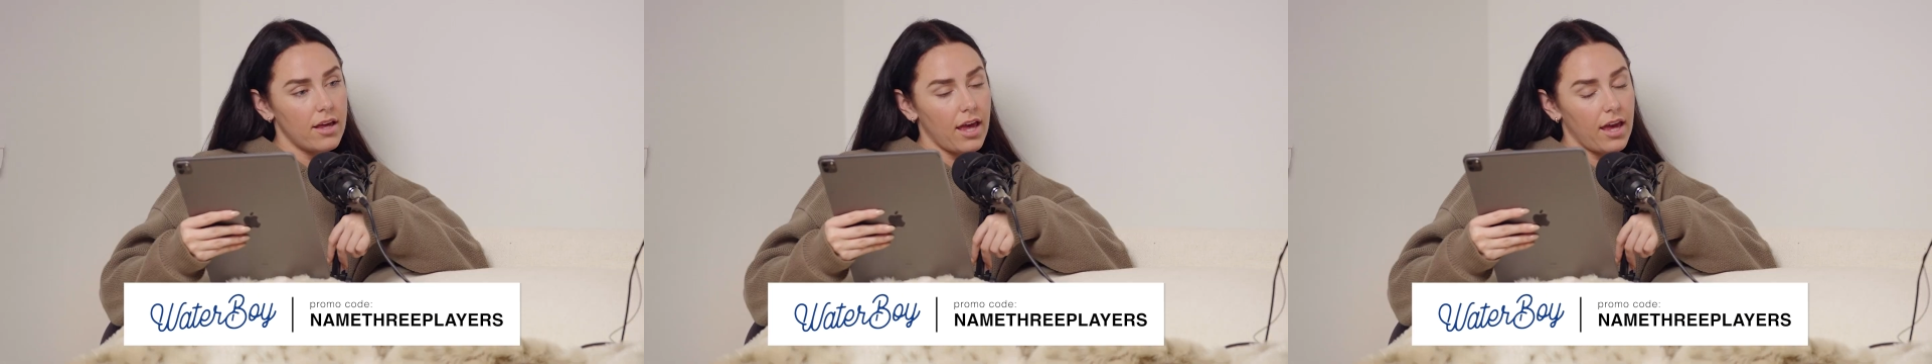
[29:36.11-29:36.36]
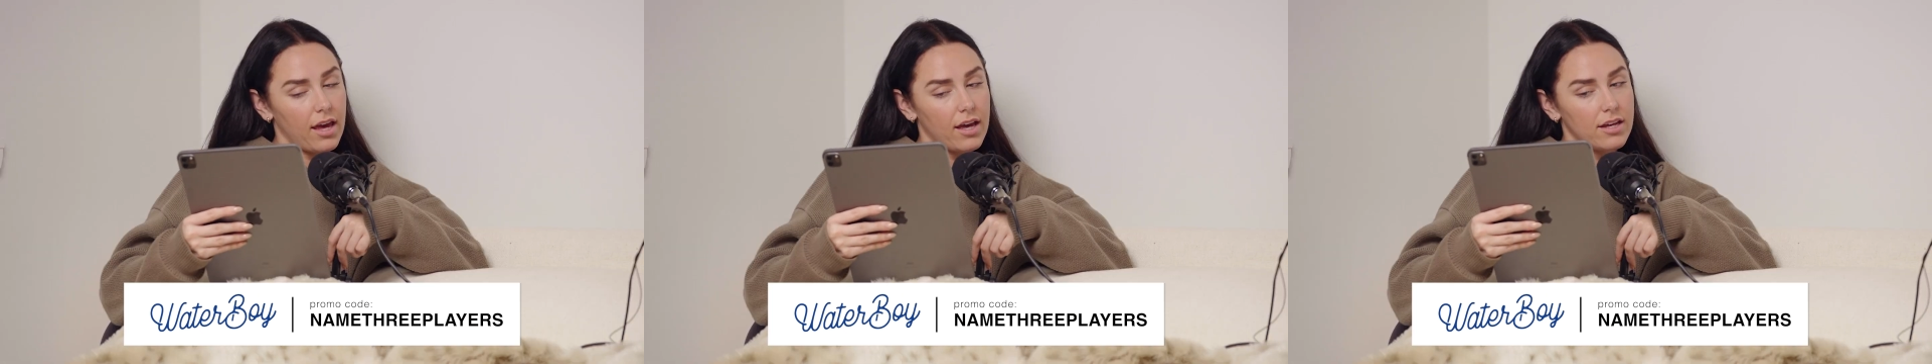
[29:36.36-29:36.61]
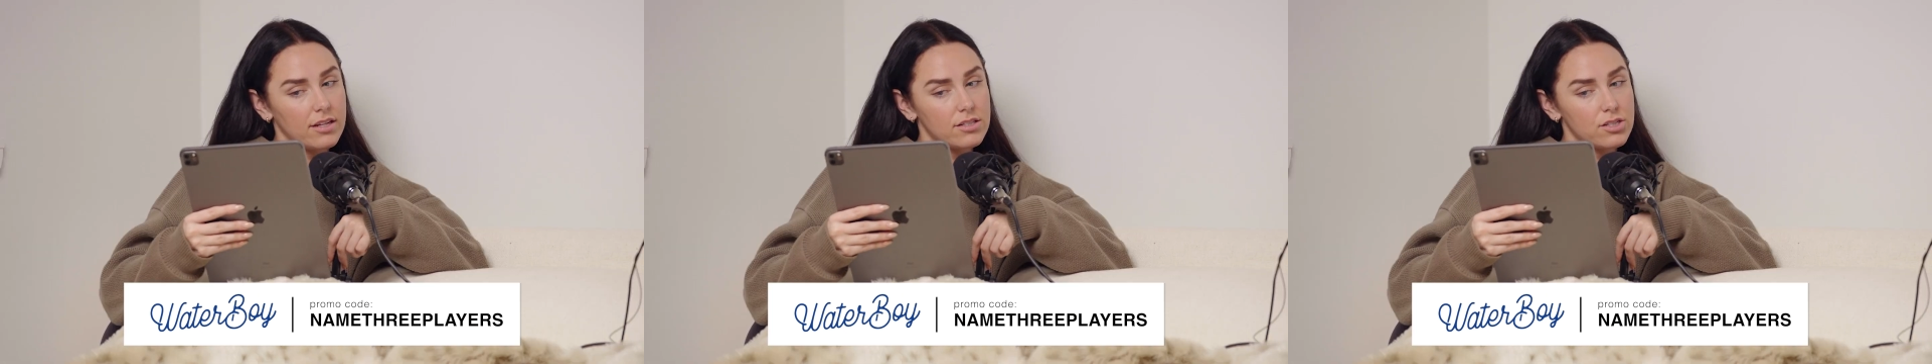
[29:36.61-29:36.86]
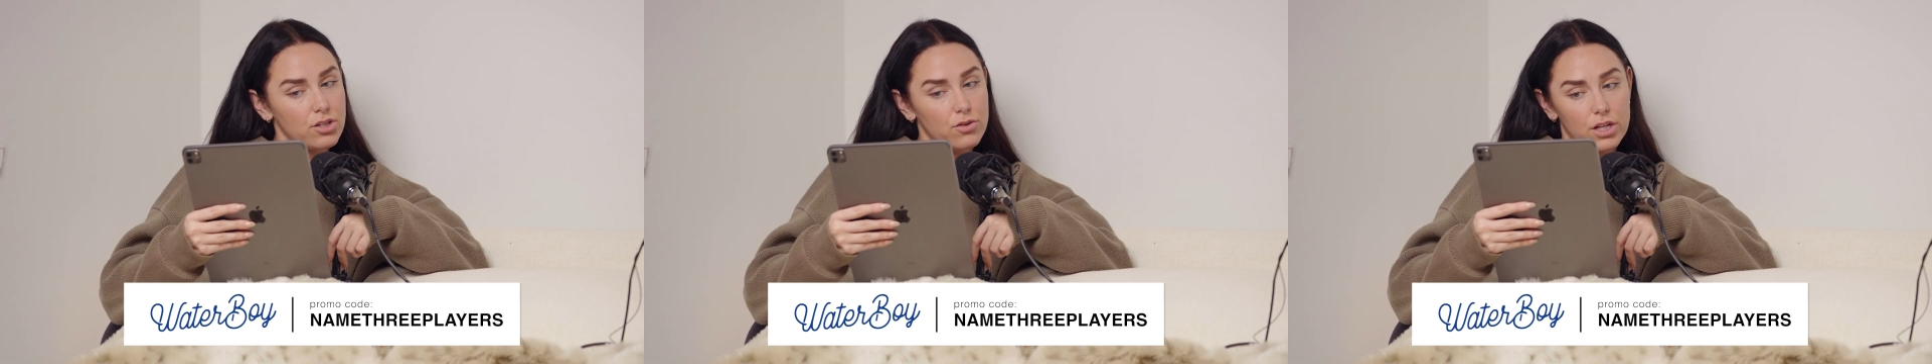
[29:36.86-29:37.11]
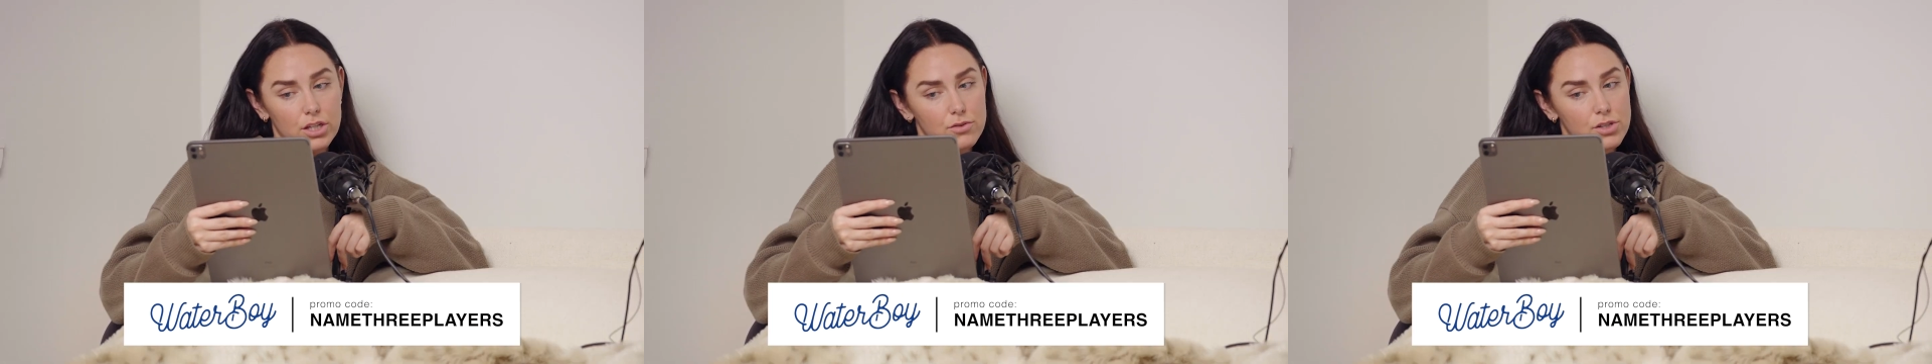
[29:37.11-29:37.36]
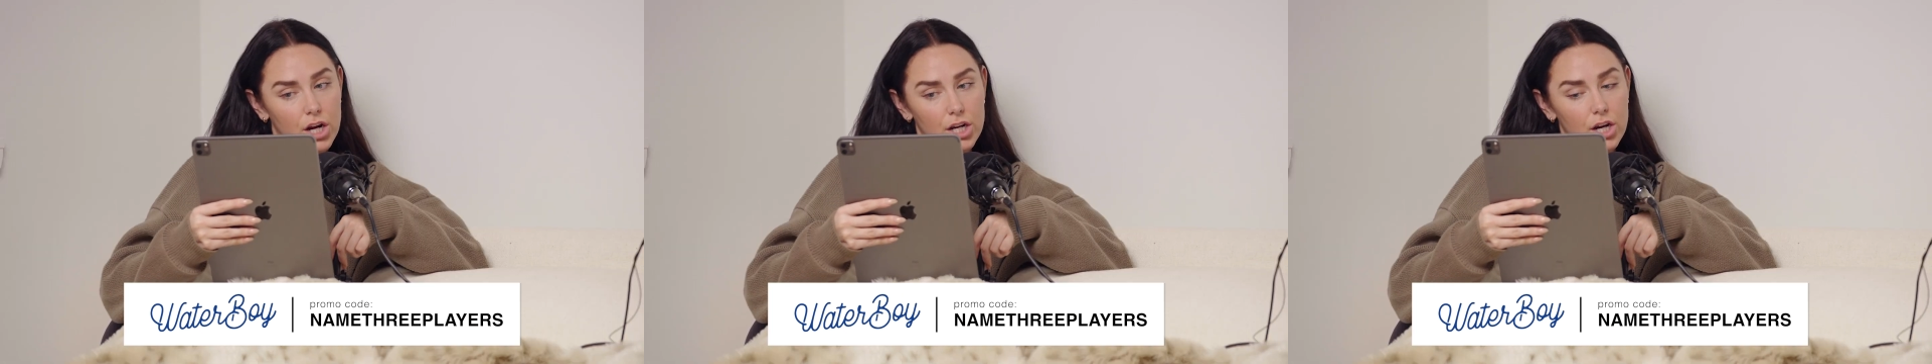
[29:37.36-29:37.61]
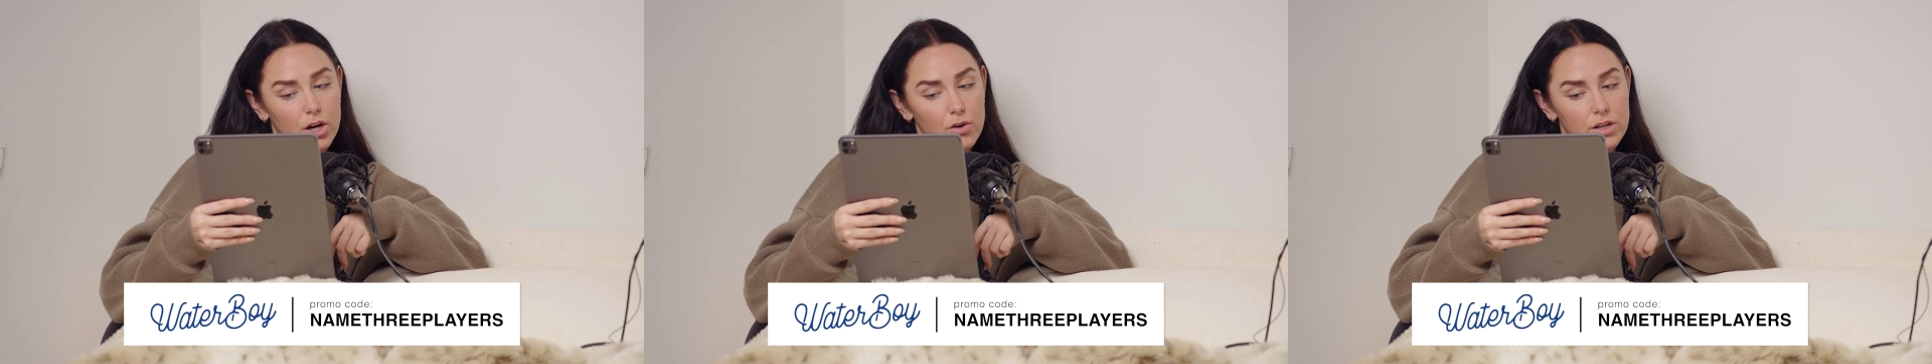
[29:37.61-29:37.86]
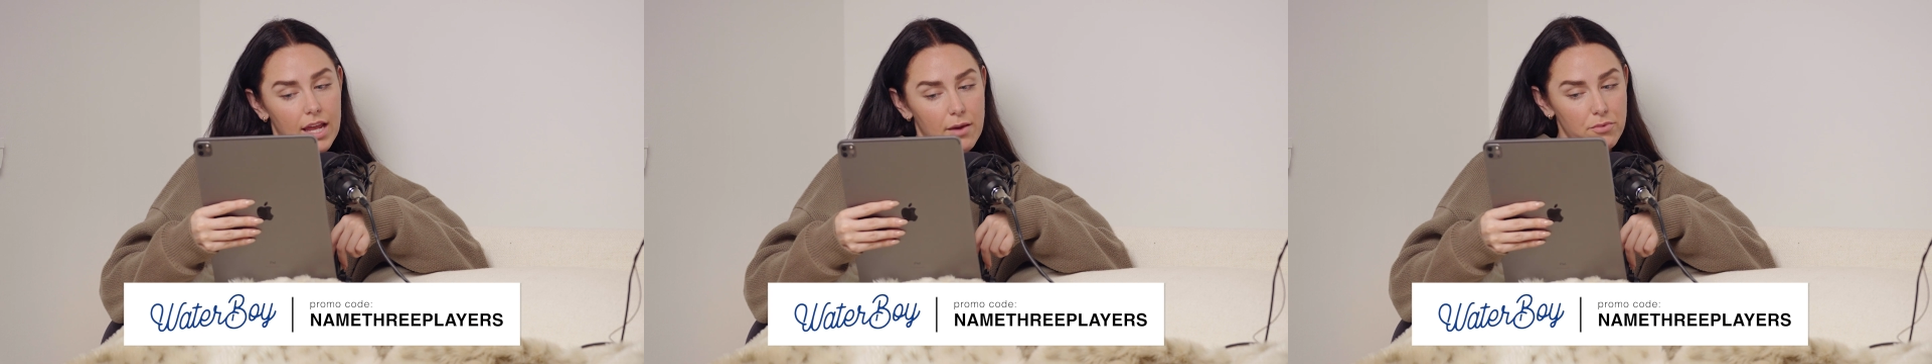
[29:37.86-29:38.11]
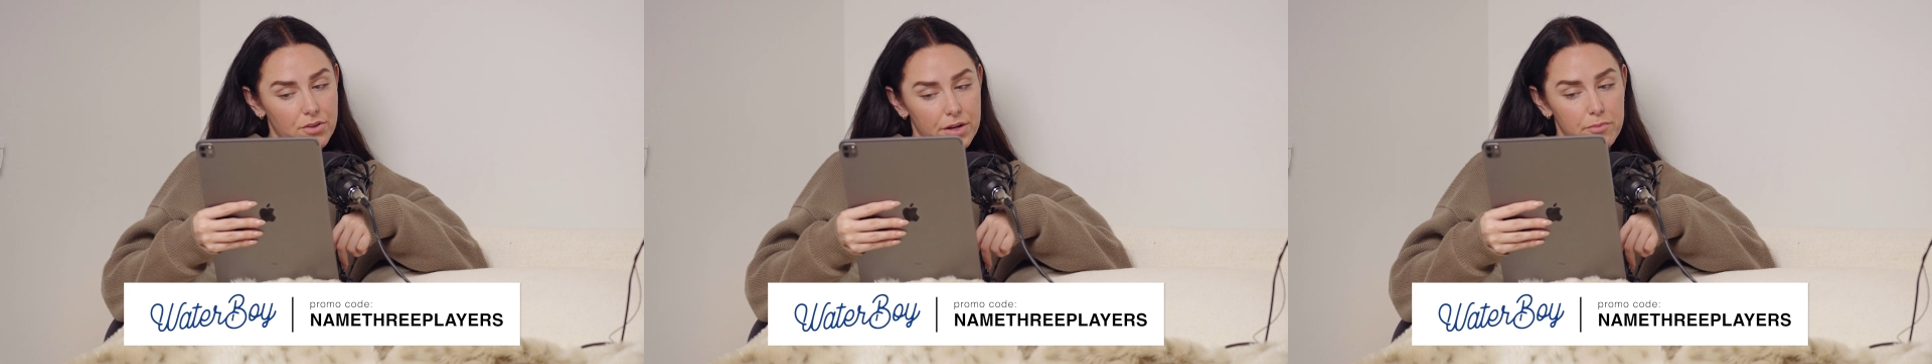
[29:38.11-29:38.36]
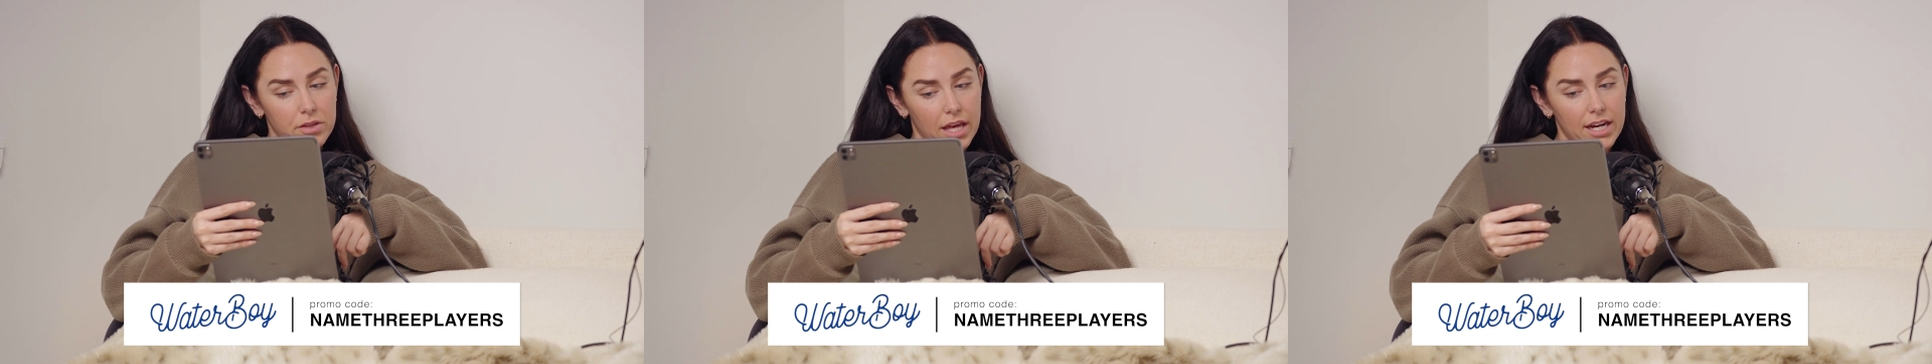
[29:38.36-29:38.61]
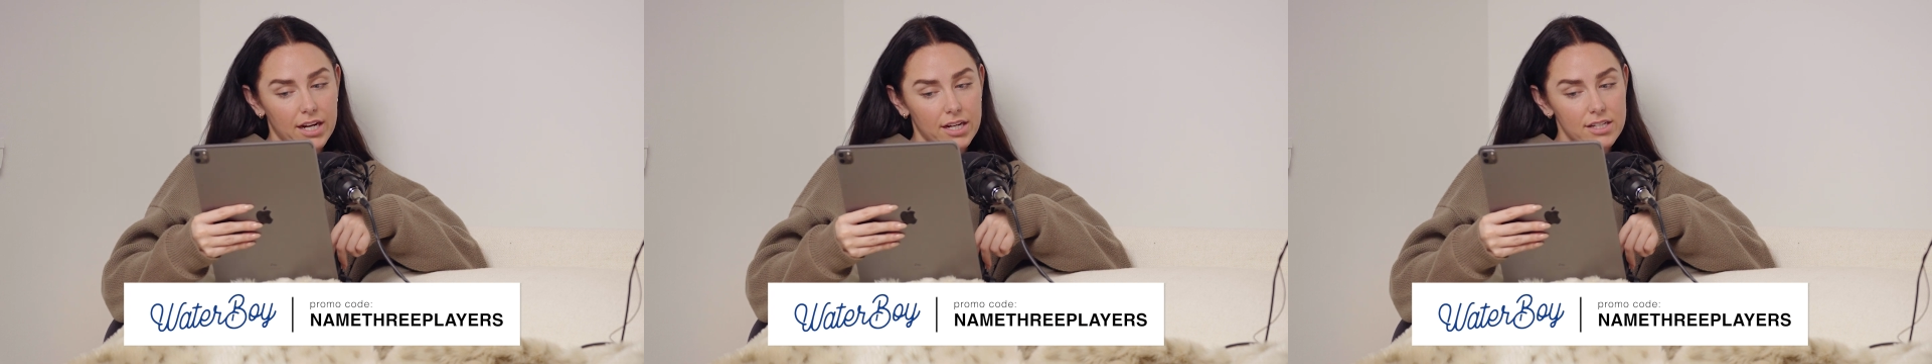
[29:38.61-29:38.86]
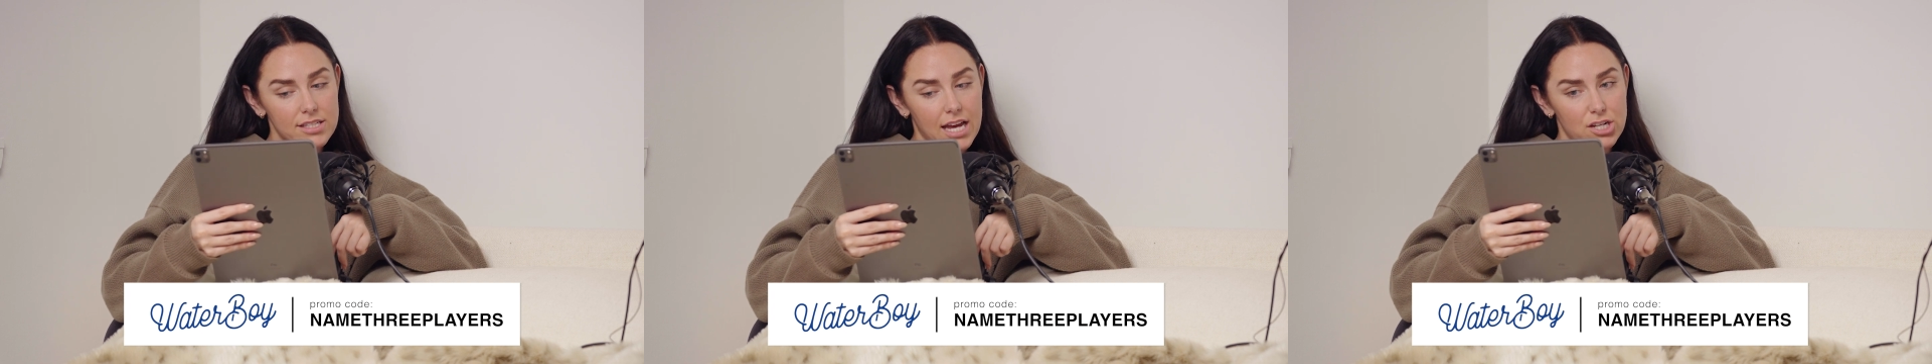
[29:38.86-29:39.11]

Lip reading: And you can use our code name3players